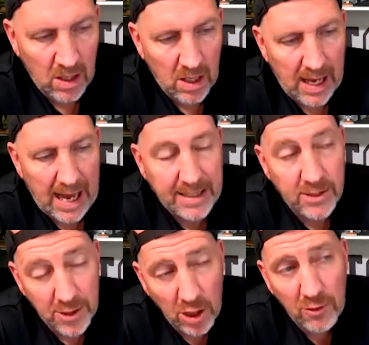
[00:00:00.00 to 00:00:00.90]
I
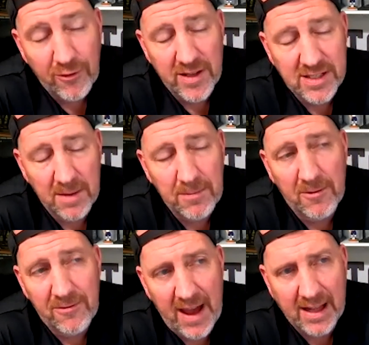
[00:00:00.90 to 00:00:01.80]
do, for the simple
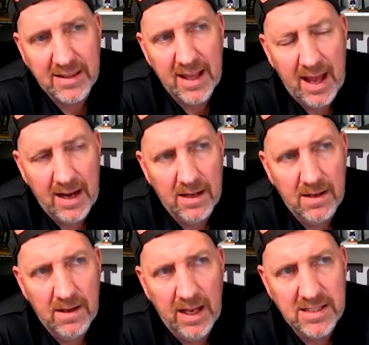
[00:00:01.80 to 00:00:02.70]
fact that
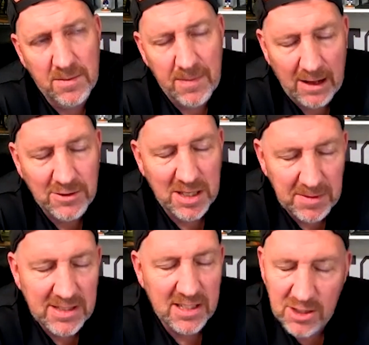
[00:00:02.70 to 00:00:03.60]
it's about
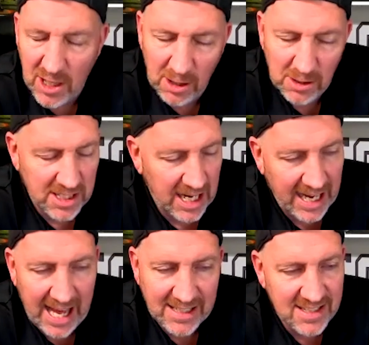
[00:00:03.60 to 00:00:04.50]
Jimmys and Joes. It ain't
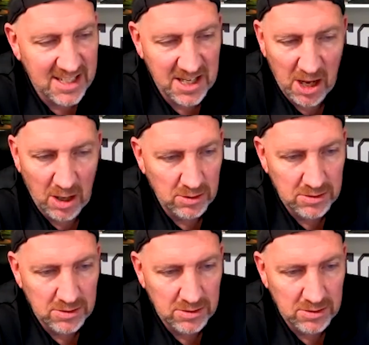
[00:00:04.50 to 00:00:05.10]
X's and O's.